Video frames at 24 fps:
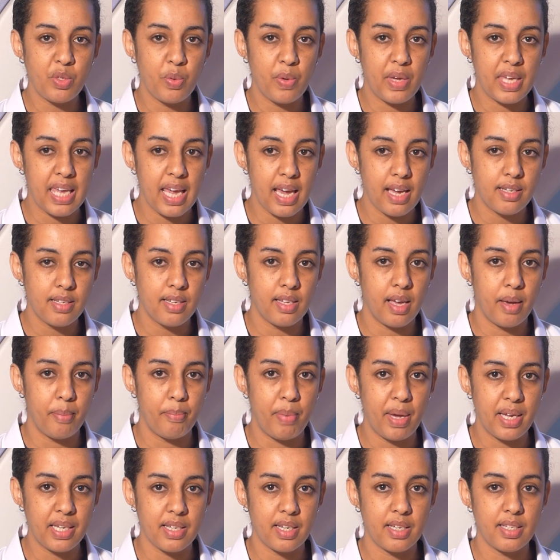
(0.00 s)
we get a
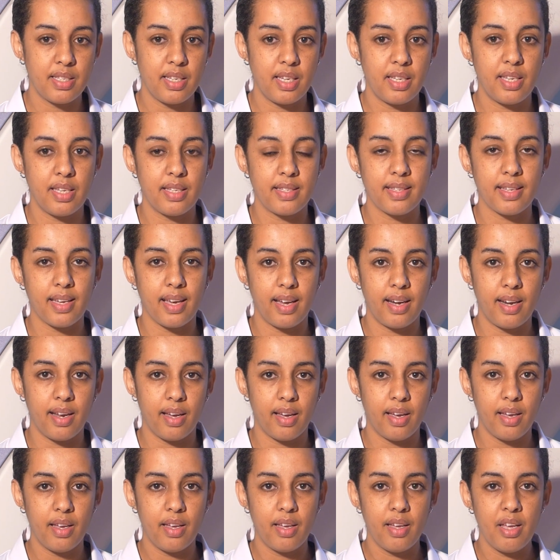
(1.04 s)
better CT scanner,